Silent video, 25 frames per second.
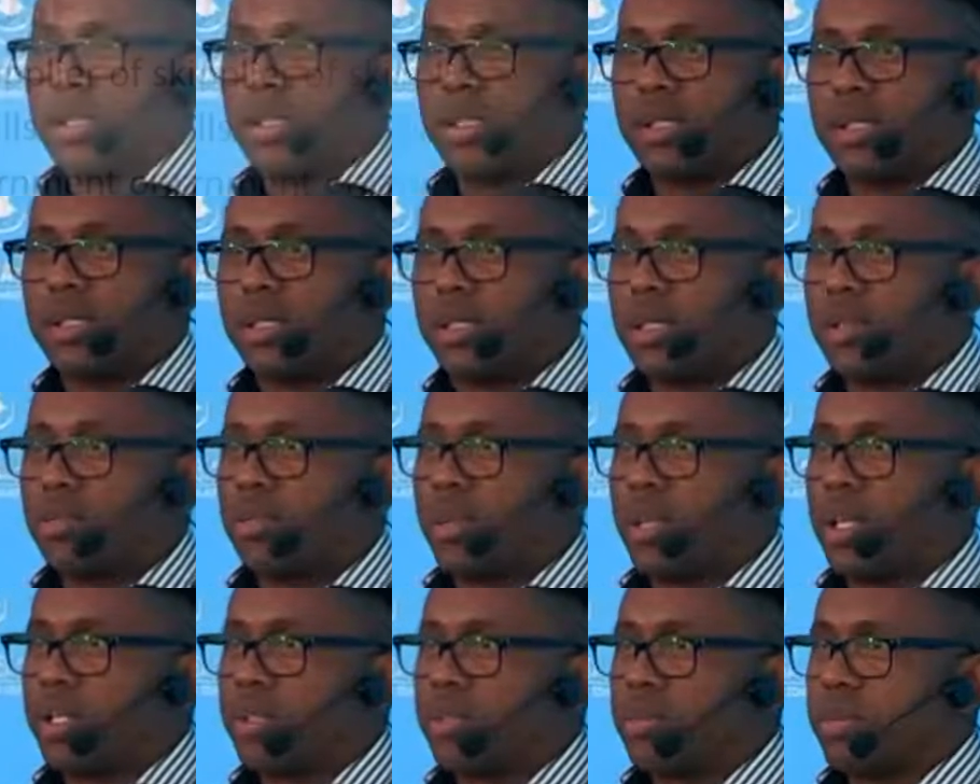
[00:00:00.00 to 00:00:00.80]
or
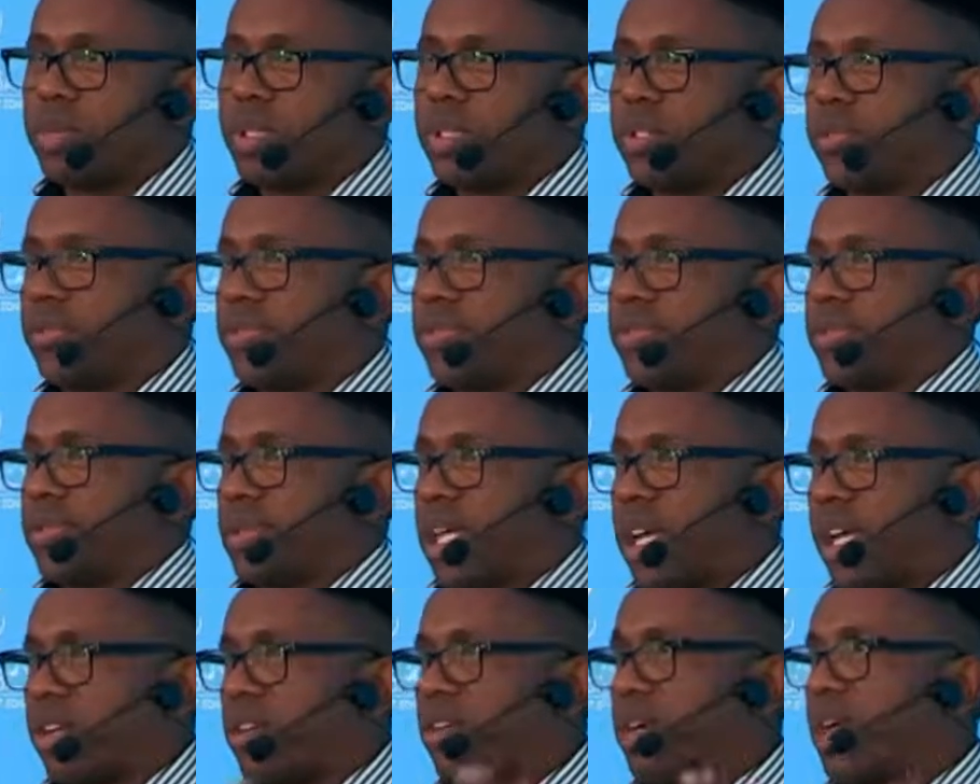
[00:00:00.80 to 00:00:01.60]
Department of
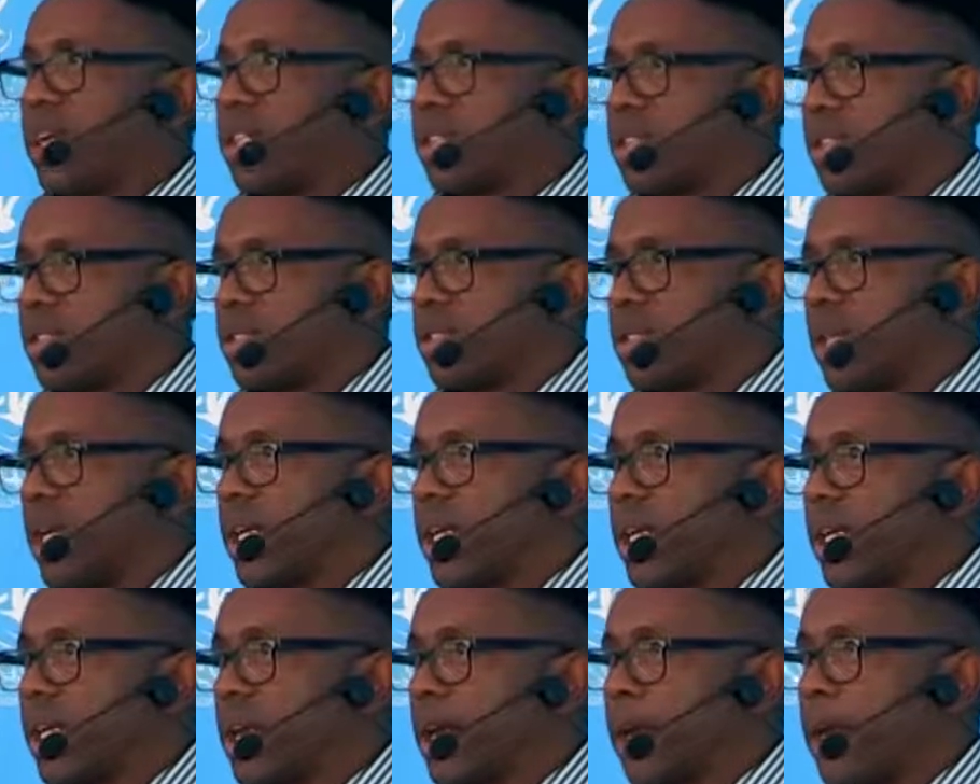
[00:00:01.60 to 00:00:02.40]
Higher Education and
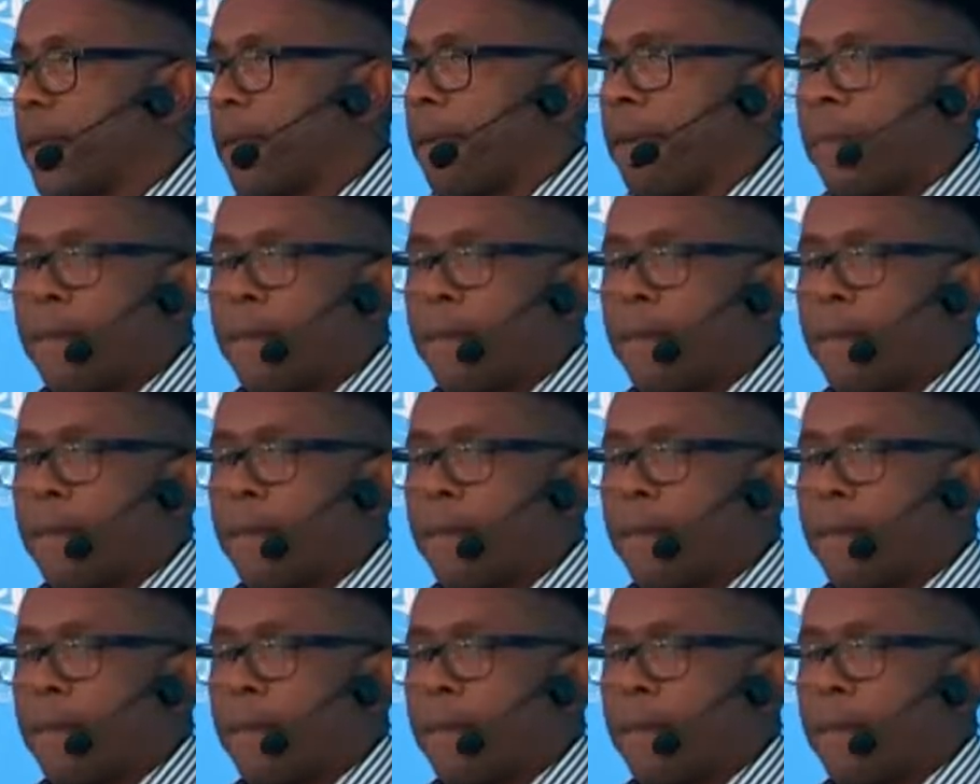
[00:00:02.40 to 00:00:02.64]
Training,